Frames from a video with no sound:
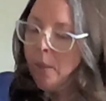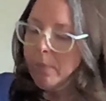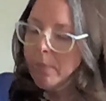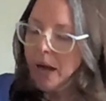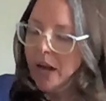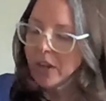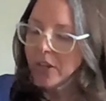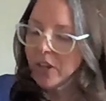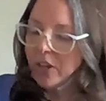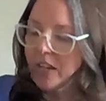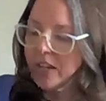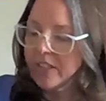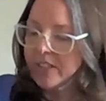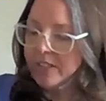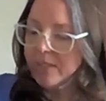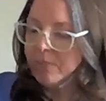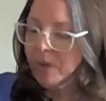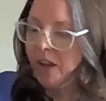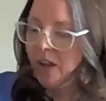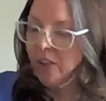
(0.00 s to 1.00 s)
Pucker and
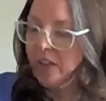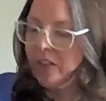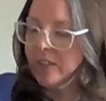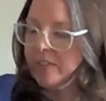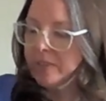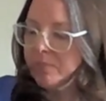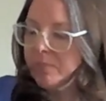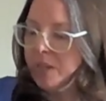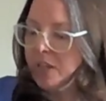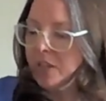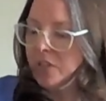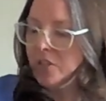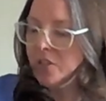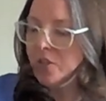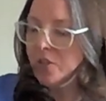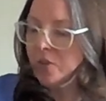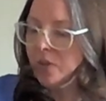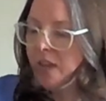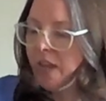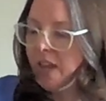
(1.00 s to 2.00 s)
smile as big as
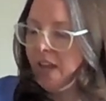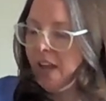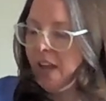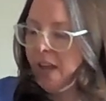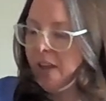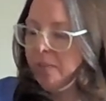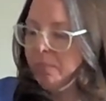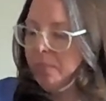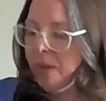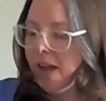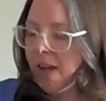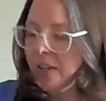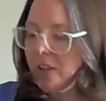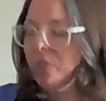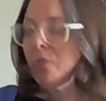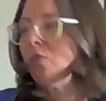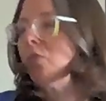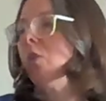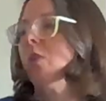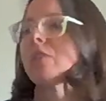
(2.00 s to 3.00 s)
you can, back
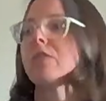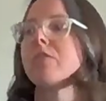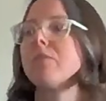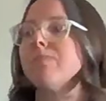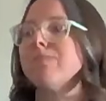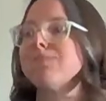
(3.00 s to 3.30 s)
and forth.